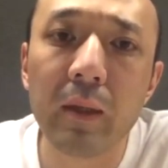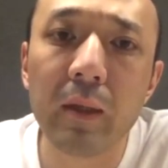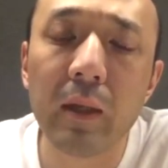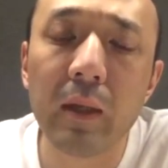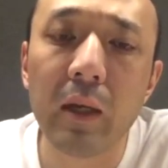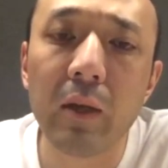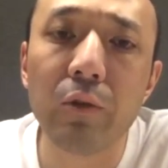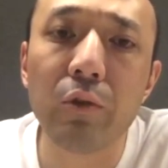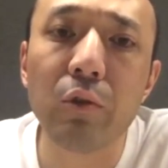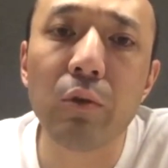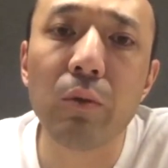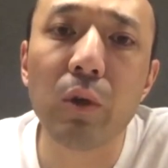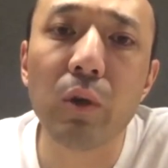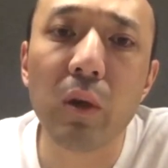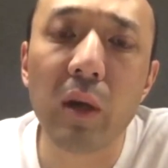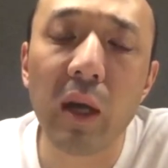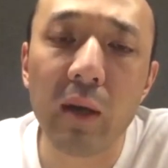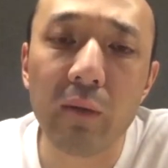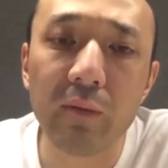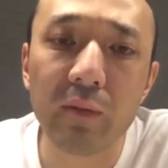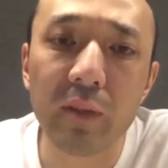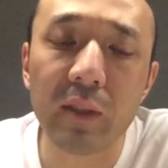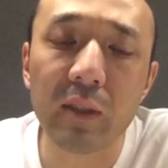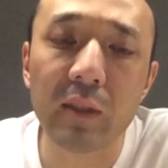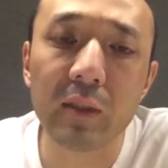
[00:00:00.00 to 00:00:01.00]
And you will
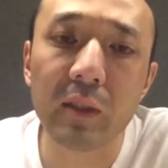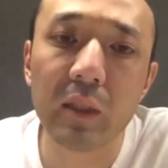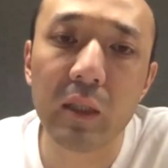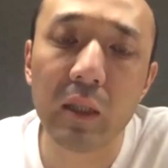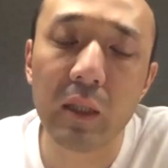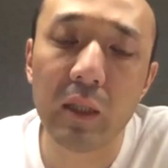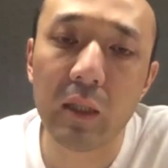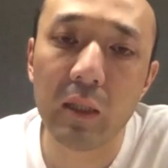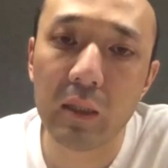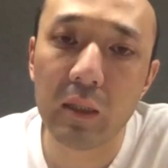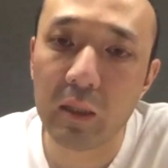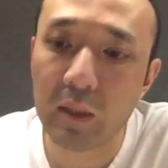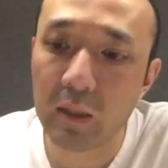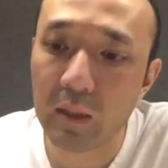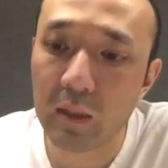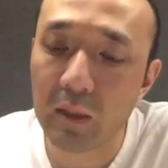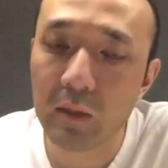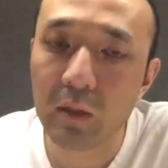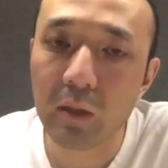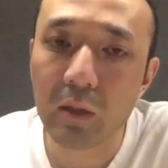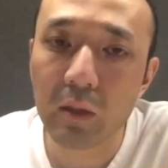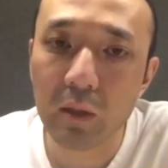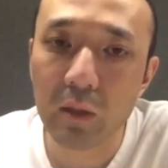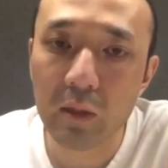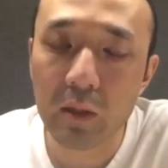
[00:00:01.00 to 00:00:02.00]
have this
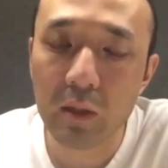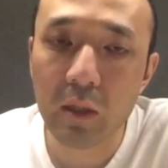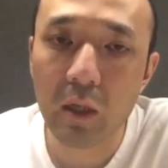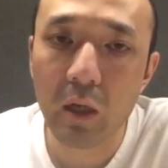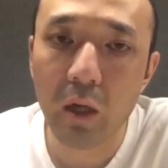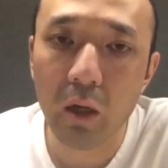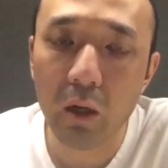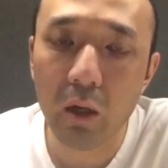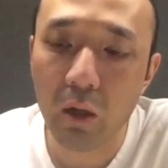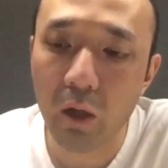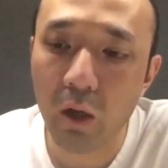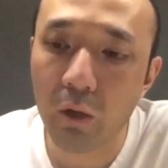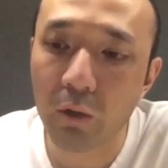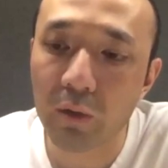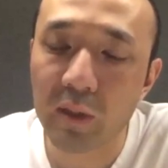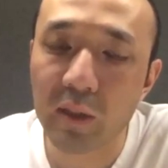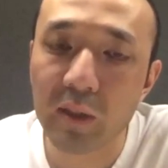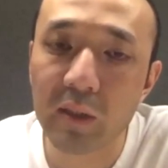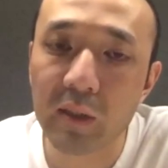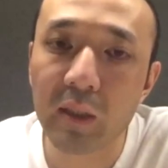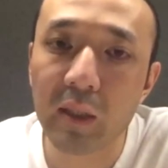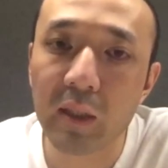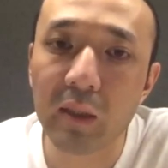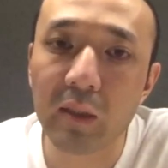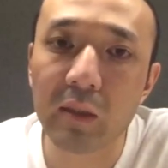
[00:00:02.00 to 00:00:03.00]
all
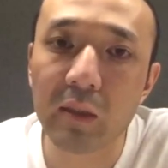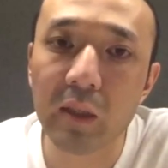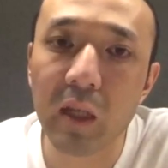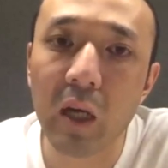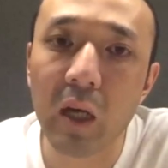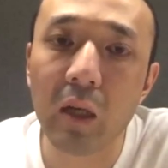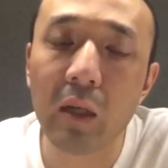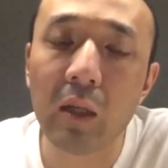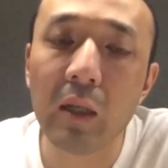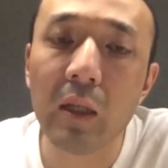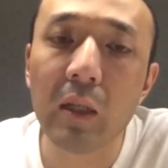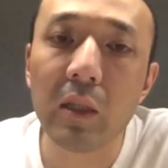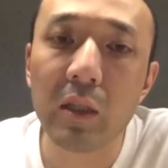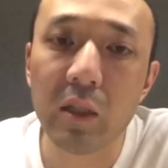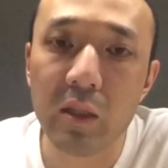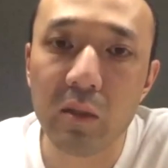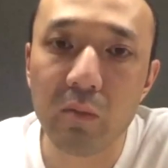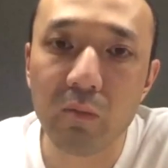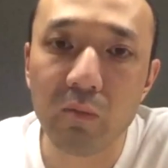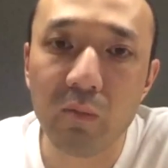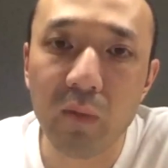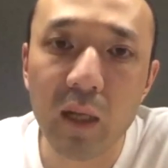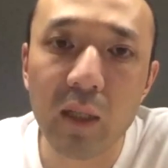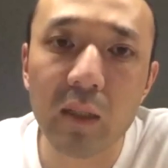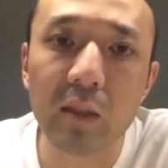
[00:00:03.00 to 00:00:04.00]
these things done in
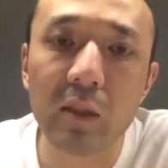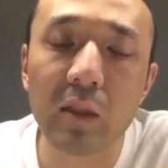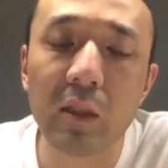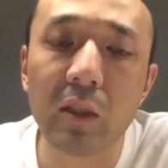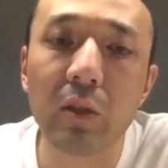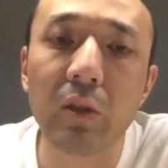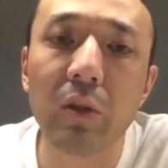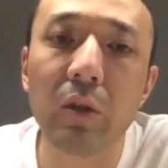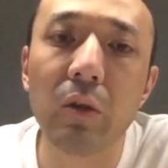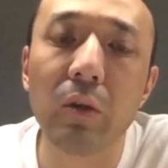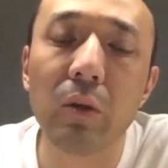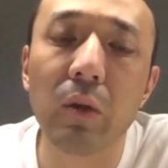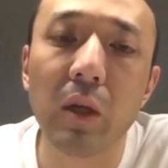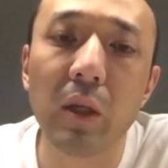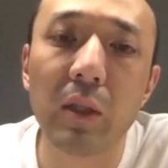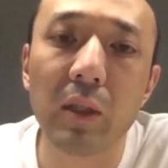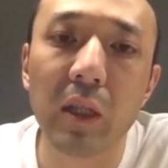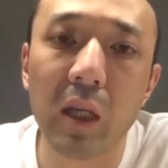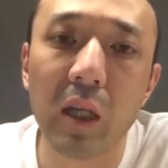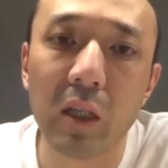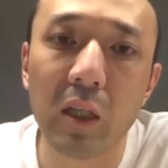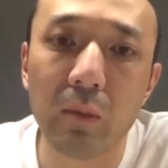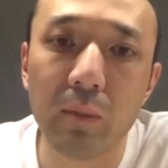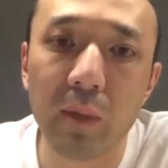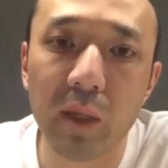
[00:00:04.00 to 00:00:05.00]
one single
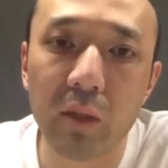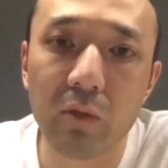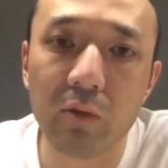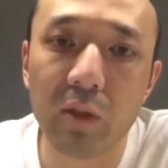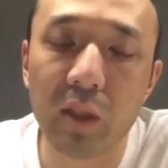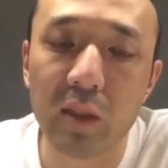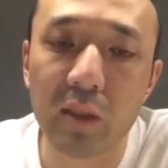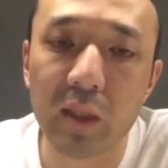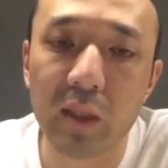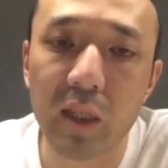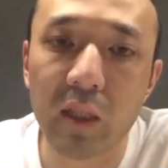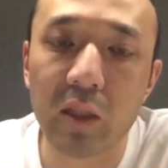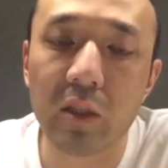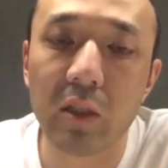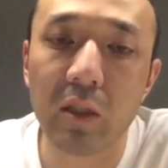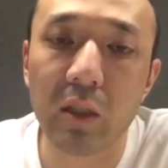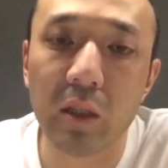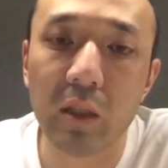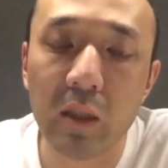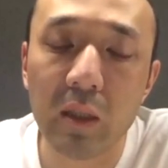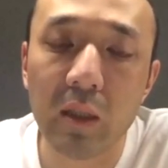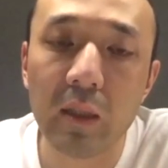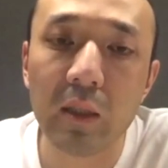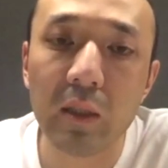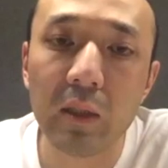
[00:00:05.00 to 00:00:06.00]
autonomous transaction.
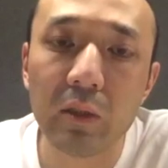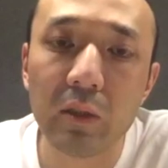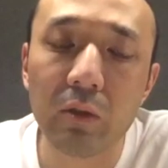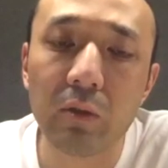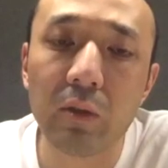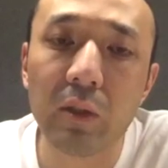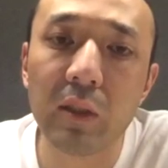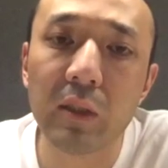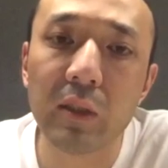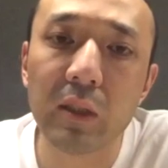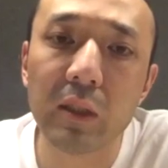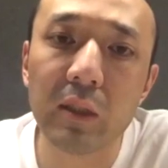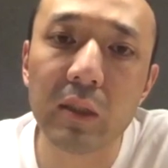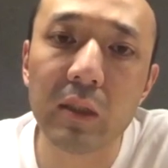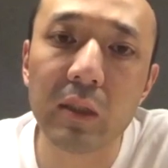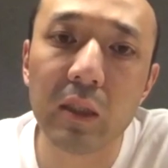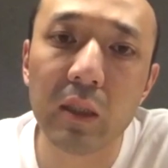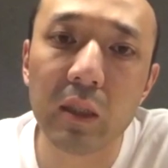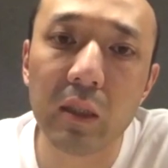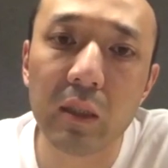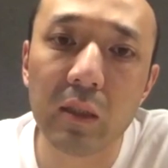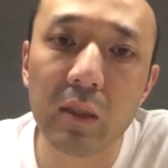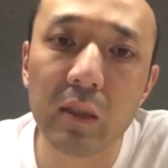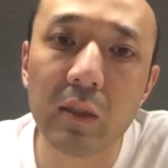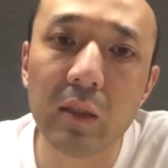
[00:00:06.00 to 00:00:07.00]
So this
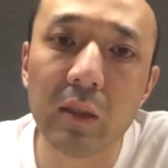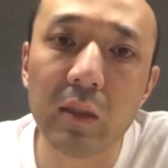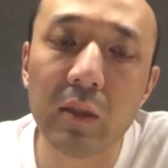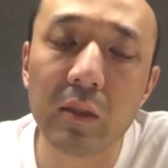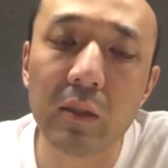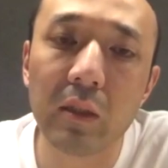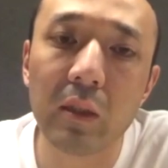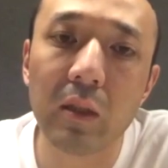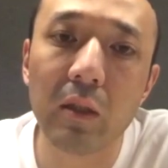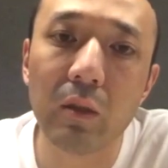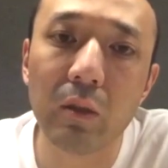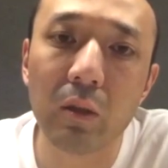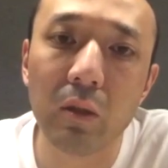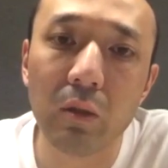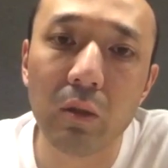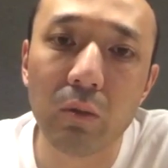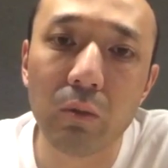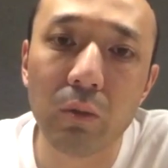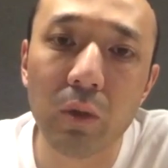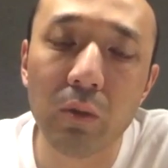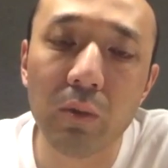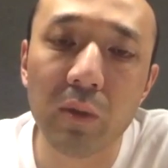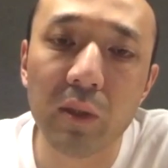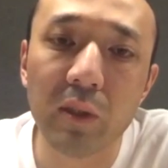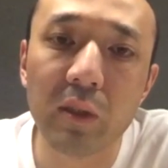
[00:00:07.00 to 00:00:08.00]
is
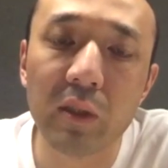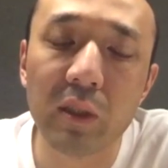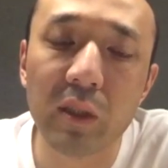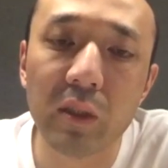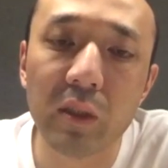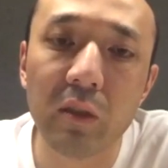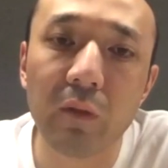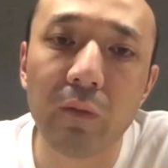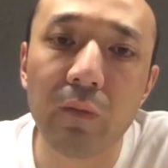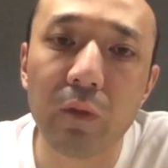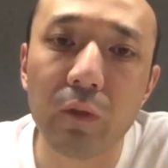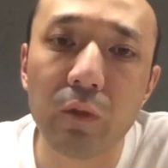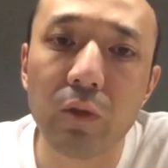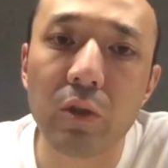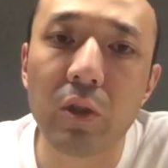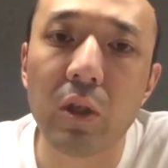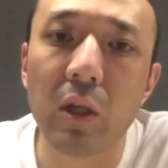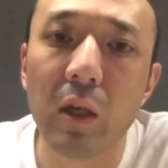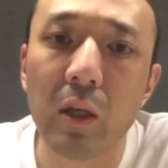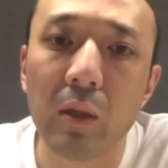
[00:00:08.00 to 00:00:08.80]
what we see the future.